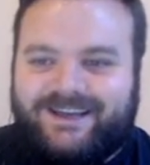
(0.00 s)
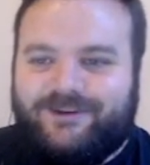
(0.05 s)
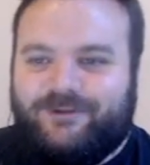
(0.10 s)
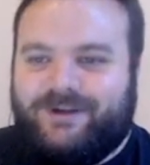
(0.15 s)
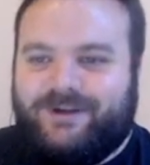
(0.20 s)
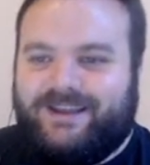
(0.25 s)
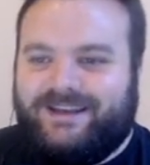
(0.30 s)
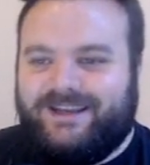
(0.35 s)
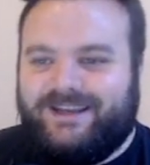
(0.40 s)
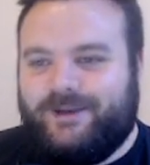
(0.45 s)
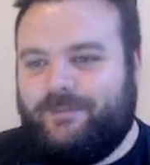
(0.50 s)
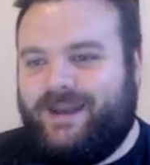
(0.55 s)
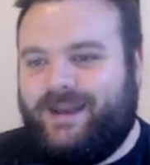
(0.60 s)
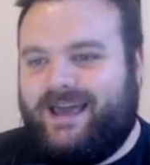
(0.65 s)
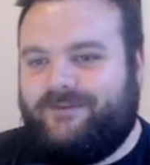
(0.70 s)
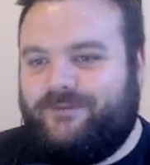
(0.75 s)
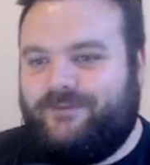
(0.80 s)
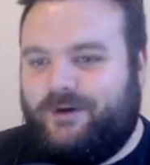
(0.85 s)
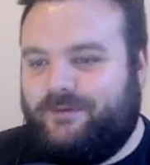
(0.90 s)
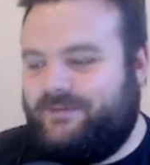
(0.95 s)
We need a
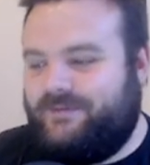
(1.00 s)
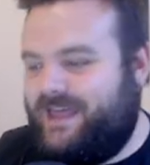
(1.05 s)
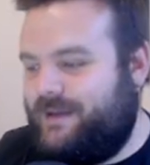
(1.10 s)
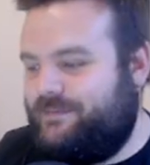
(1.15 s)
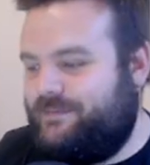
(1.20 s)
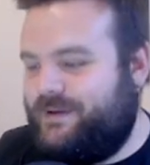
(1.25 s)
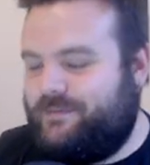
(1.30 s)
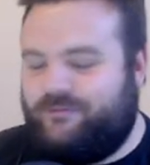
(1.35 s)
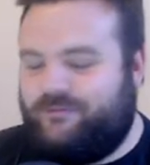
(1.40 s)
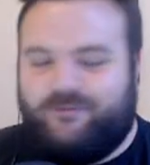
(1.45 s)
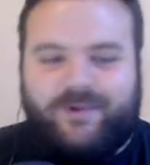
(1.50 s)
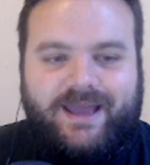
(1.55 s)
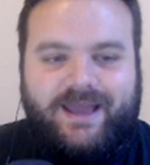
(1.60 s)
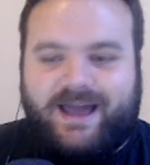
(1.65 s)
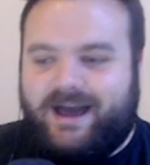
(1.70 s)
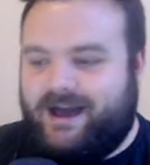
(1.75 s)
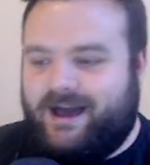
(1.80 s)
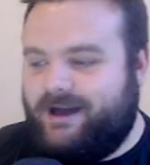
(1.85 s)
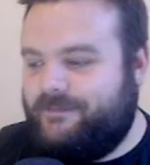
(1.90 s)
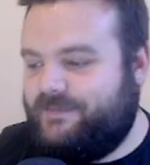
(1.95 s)
platform for that. But we
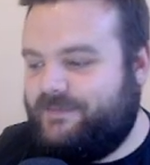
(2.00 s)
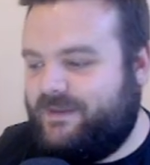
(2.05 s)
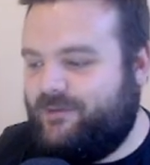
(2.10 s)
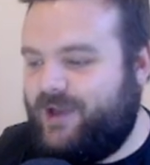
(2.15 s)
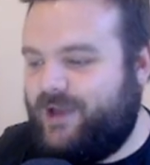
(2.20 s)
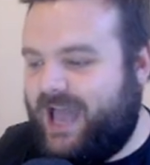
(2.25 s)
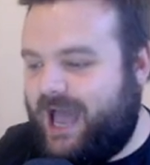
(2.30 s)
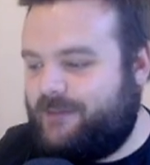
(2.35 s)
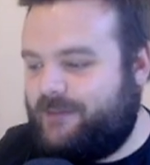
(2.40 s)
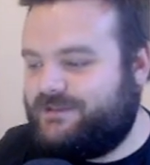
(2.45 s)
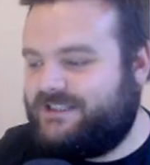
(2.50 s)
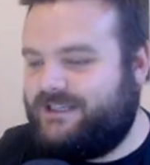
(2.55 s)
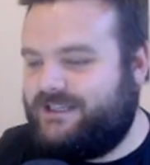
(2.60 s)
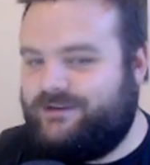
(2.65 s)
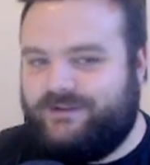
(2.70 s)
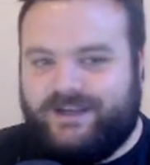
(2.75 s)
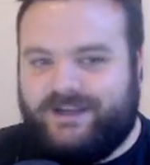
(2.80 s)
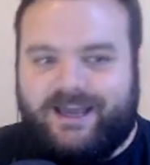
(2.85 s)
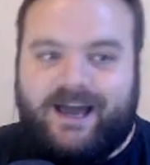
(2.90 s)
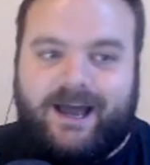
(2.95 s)
are. We
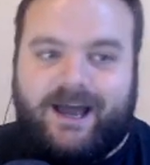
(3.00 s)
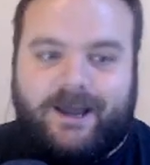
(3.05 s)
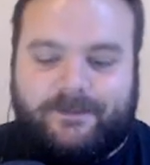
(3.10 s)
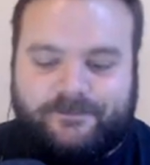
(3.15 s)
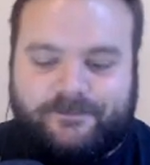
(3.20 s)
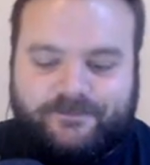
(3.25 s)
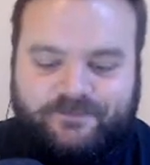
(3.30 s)
absolutely are.